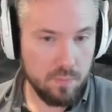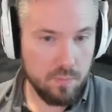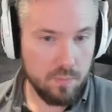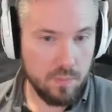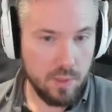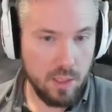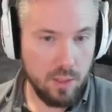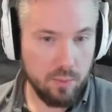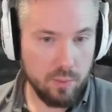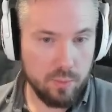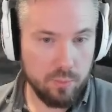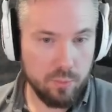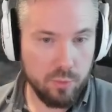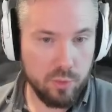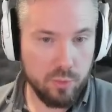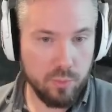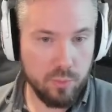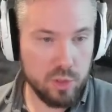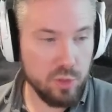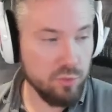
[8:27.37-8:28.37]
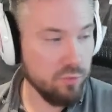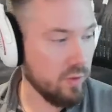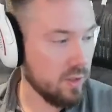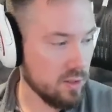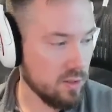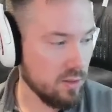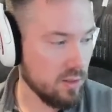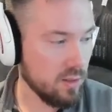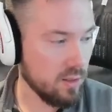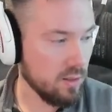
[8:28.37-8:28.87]
Yeah, we're much
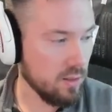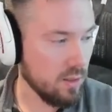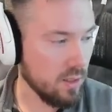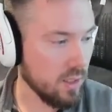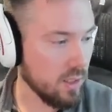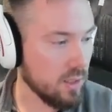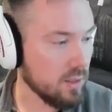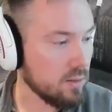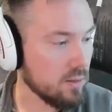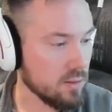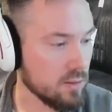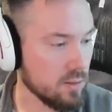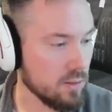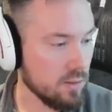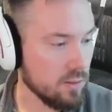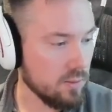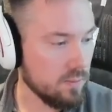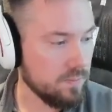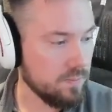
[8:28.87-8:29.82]
faster than the Nagata, so.